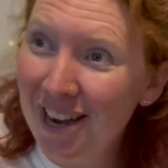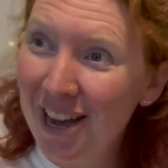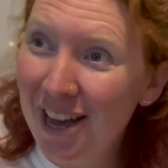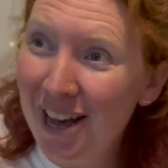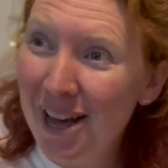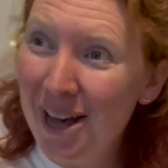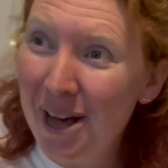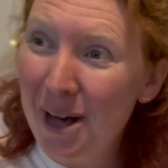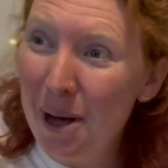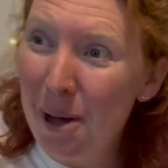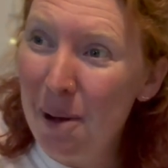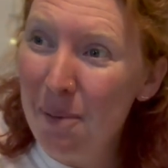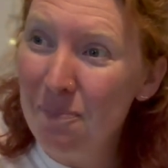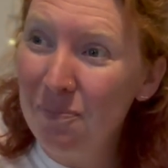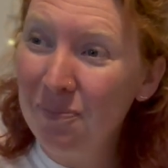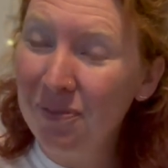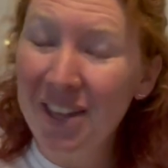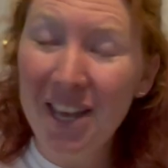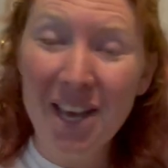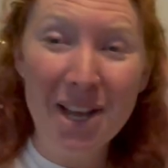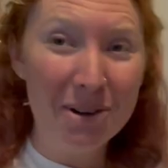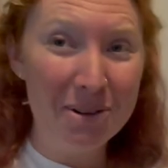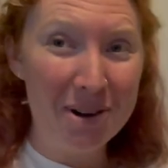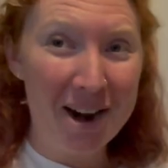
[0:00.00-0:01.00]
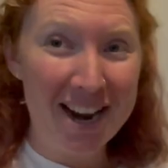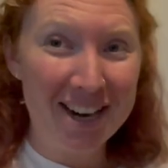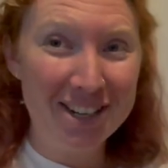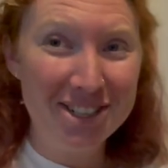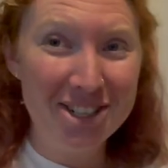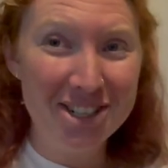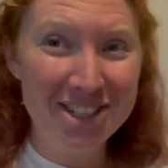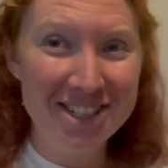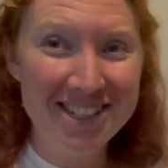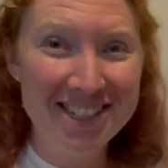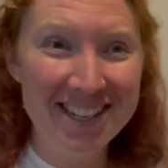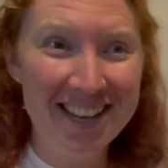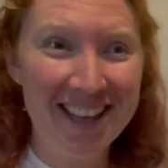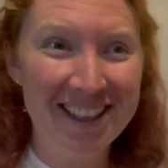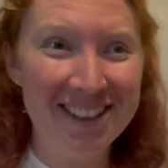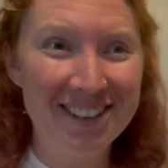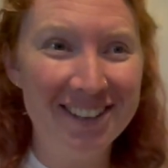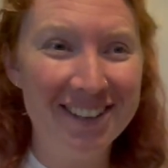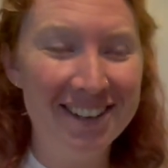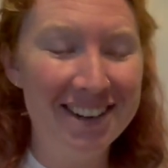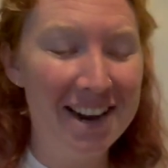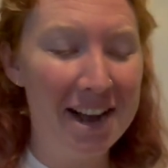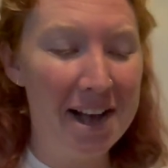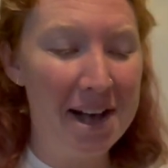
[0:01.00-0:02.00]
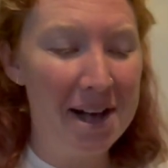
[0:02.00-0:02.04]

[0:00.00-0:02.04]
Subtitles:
interaction together